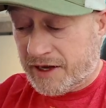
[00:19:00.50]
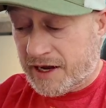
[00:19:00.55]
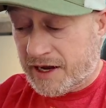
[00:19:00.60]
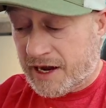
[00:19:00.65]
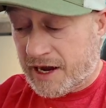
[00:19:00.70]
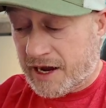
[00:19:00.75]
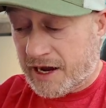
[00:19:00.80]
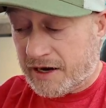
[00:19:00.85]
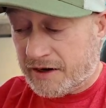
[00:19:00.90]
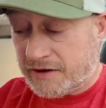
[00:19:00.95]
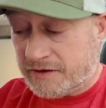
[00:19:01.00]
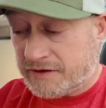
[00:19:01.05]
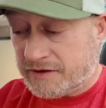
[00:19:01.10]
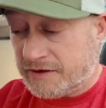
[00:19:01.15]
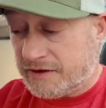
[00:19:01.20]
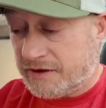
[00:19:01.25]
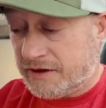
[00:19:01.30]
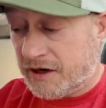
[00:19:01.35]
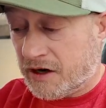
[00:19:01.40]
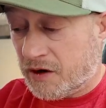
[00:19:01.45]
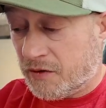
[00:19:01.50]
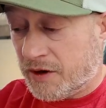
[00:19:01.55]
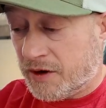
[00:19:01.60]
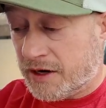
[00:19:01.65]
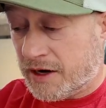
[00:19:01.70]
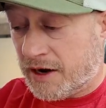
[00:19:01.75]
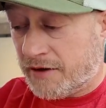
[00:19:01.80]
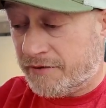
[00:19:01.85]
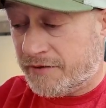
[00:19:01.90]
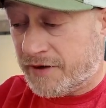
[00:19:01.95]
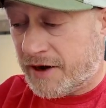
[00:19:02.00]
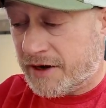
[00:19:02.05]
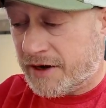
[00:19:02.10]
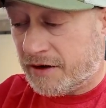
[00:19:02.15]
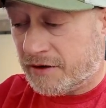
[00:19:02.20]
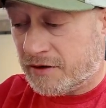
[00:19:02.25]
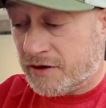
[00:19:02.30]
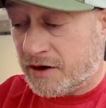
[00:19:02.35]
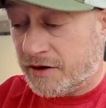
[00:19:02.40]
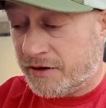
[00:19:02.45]
And you know what? I find
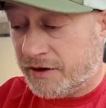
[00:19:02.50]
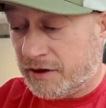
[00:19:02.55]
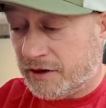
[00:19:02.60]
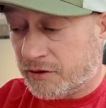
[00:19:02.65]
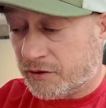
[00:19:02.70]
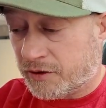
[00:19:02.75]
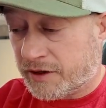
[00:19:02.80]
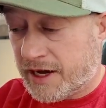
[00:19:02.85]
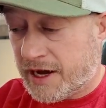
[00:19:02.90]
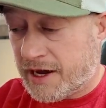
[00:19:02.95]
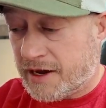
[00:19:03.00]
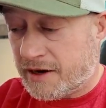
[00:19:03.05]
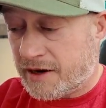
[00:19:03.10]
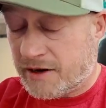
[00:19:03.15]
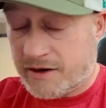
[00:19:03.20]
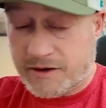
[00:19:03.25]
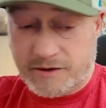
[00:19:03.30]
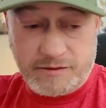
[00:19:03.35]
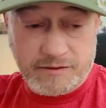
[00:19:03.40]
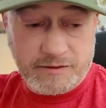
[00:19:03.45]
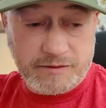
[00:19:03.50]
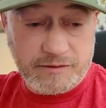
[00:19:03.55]
a lot of the Lorcana